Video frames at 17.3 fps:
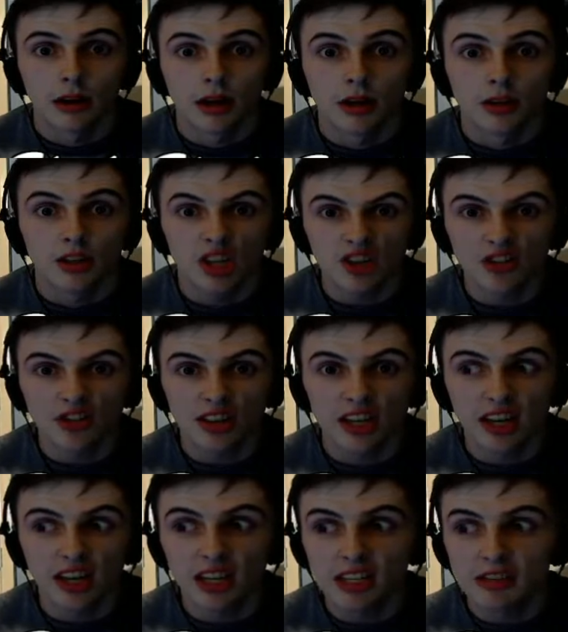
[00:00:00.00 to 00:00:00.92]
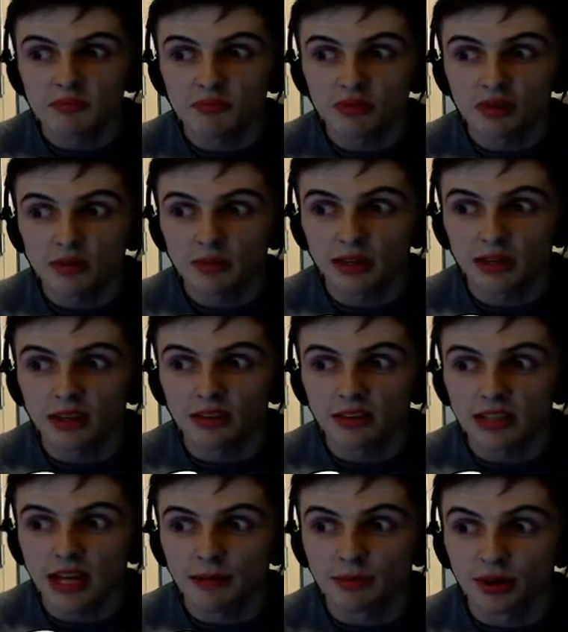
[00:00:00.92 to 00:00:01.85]
Just realised, probably
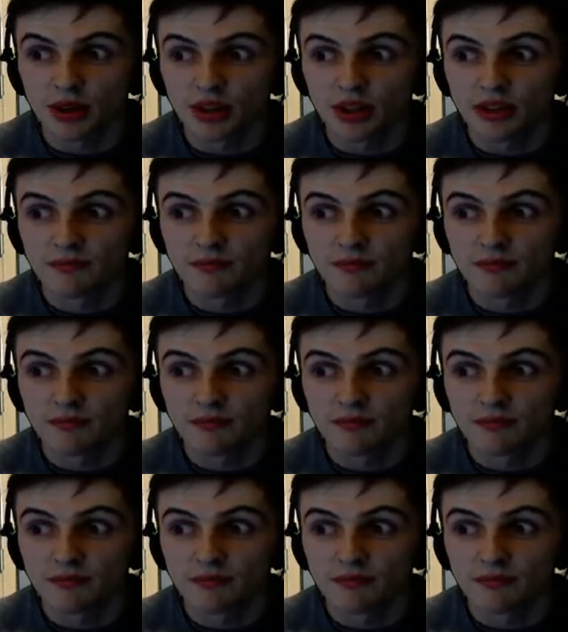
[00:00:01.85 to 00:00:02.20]
lost that book.